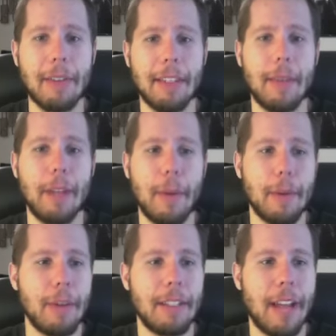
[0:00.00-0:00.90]
the
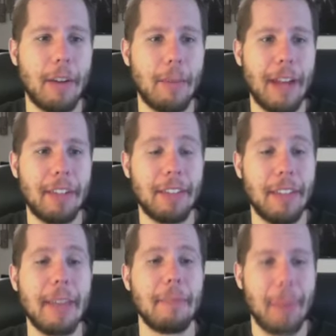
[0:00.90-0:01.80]
WWE title match
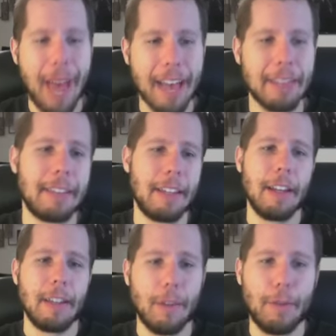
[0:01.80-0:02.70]
is at best
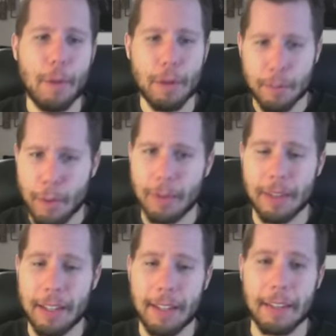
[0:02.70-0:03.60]
the fourth
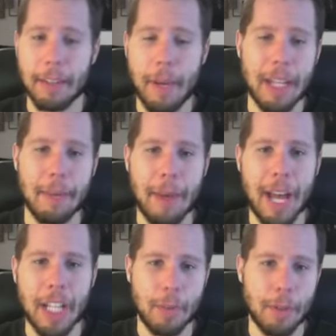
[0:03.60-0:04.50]
most anticipated
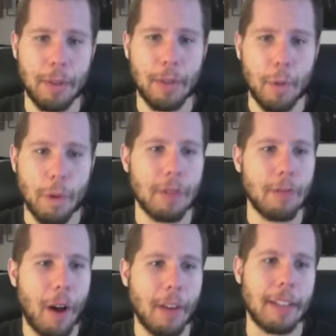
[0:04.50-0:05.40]
match between Orton,
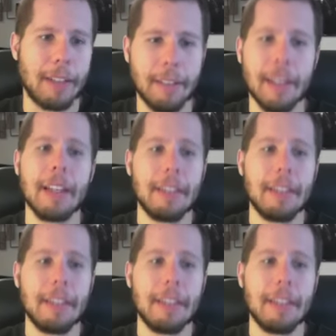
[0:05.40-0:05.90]
Rollins,